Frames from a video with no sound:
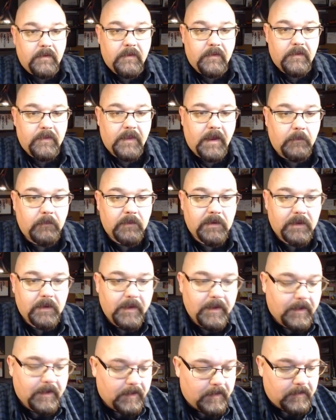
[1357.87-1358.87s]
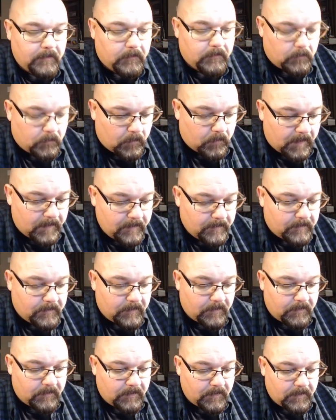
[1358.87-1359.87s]
That will link it right
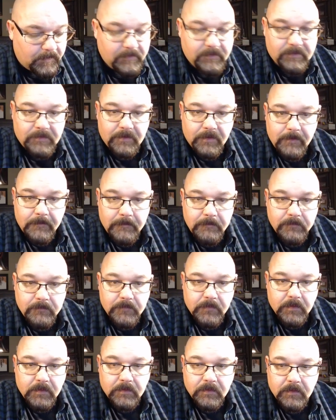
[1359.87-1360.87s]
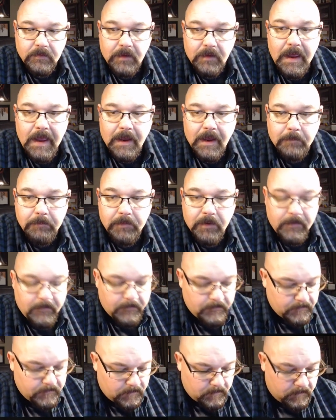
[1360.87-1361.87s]
to this app,
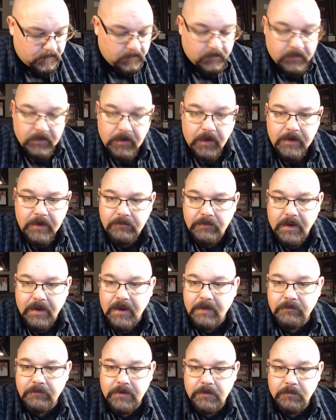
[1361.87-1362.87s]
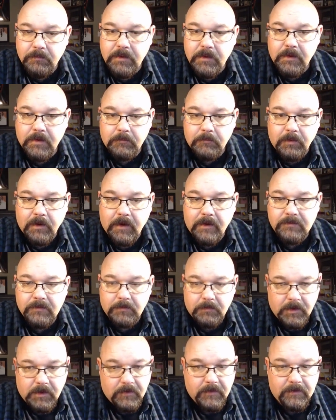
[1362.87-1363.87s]
not even having to be in
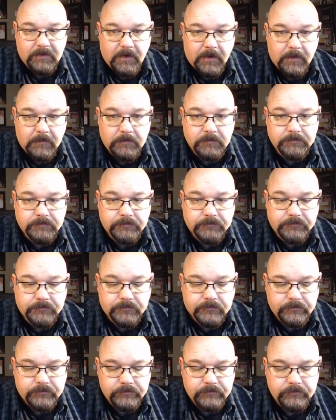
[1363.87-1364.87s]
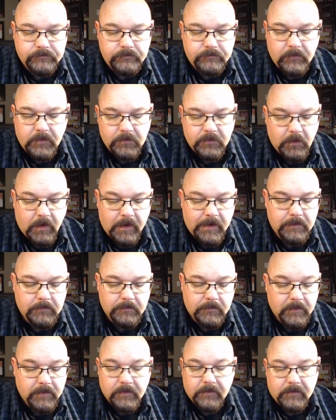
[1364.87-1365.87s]
proximity to this hub. So I
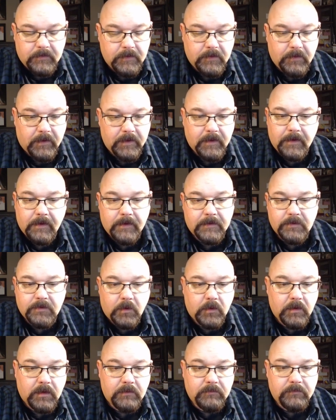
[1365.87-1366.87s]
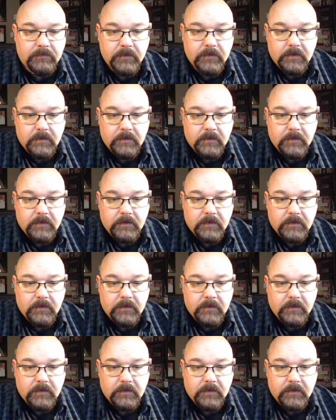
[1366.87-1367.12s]
can get a total of